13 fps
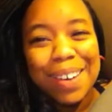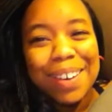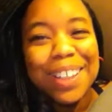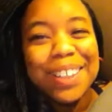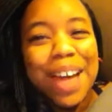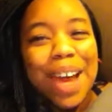
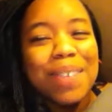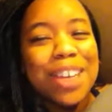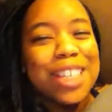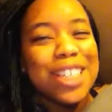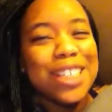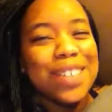
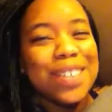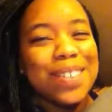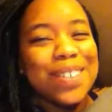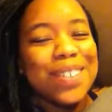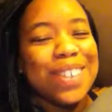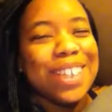
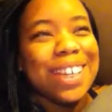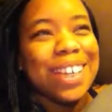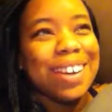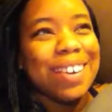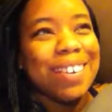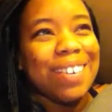
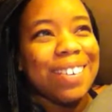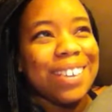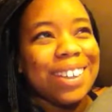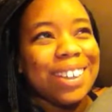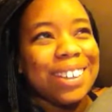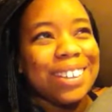to,
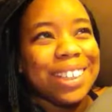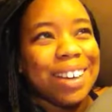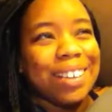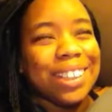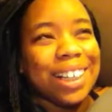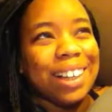
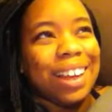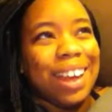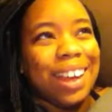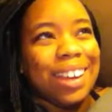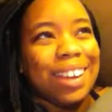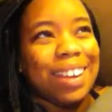down to the
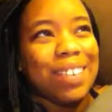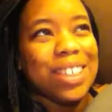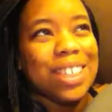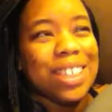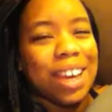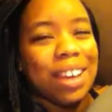lake, and he
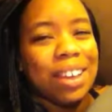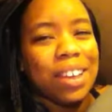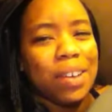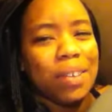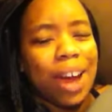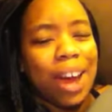was saying
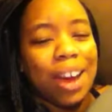that, I